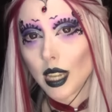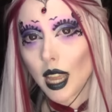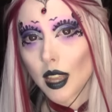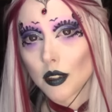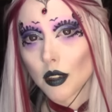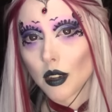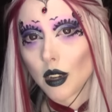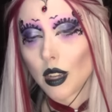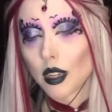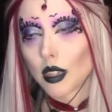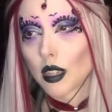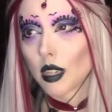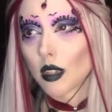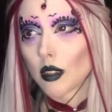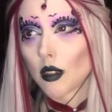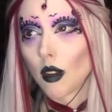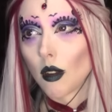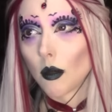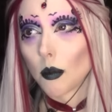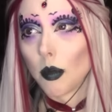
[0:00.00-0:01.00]
gets on her
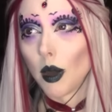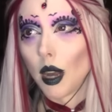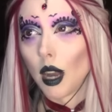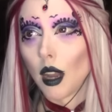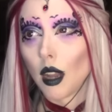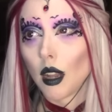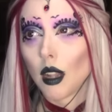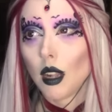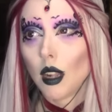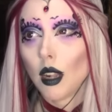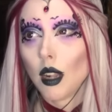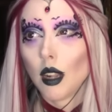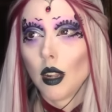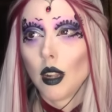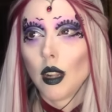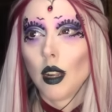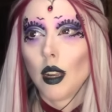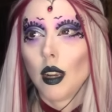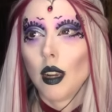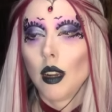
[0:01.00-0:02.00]
TikTok, but
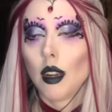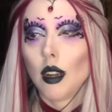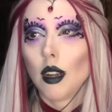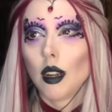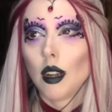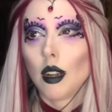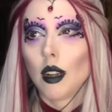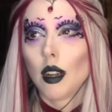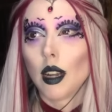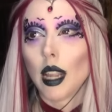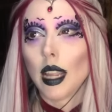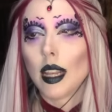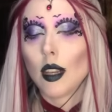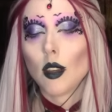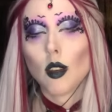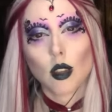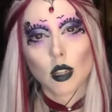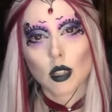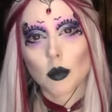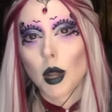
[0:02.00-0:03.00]
it
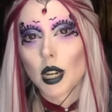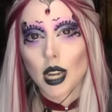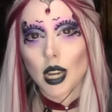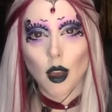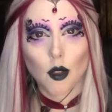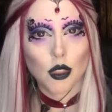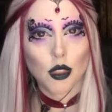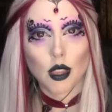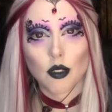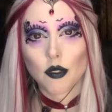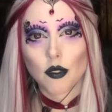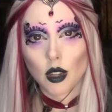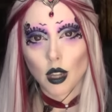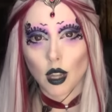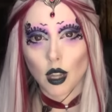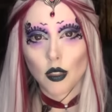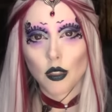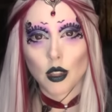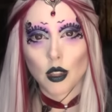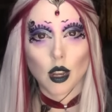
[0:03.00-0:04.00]
looks much healthier for
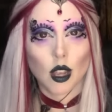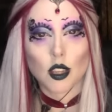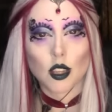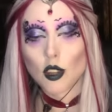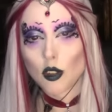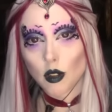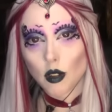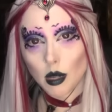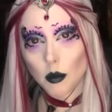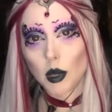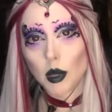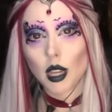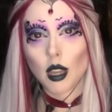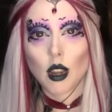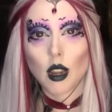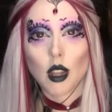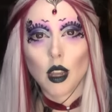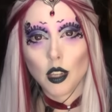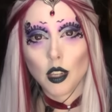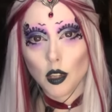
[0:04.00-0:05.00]
her than her streaming
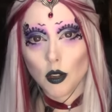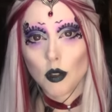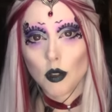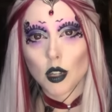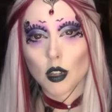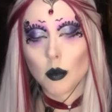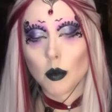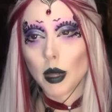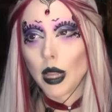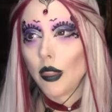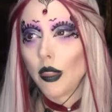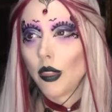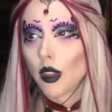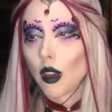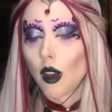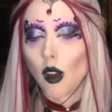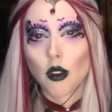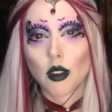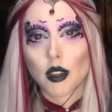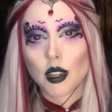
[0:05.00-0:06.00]
and her YouTube, in
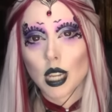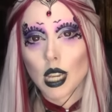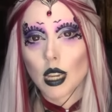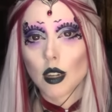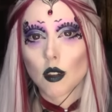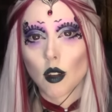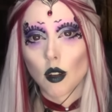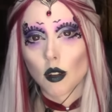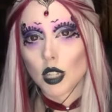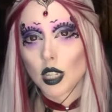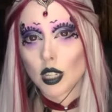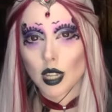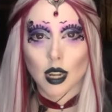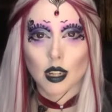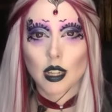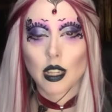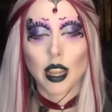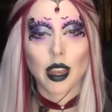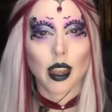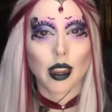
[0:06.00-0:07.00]
that on TikTok, she's
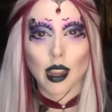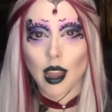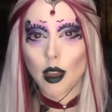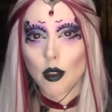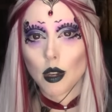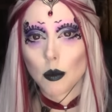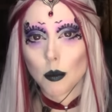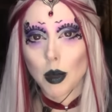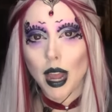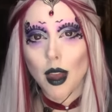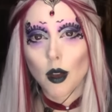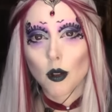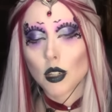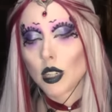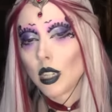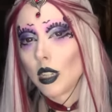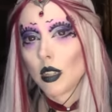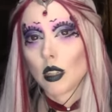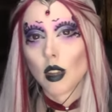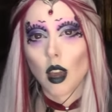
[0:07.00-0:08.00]
actually getting out and about,
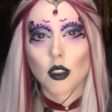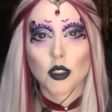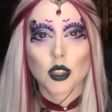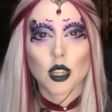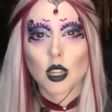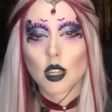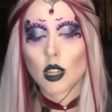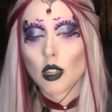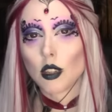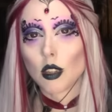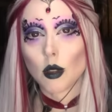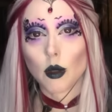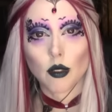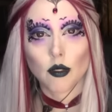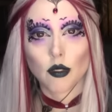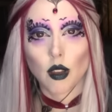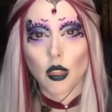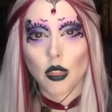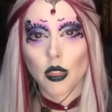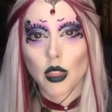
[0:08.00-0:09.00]
she's dancing, she's doing
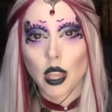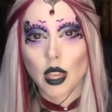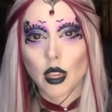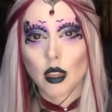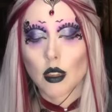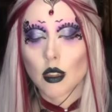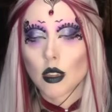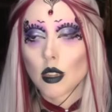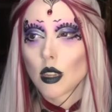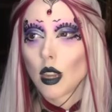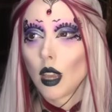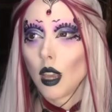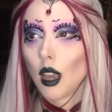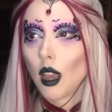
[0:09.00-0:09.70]
fun things.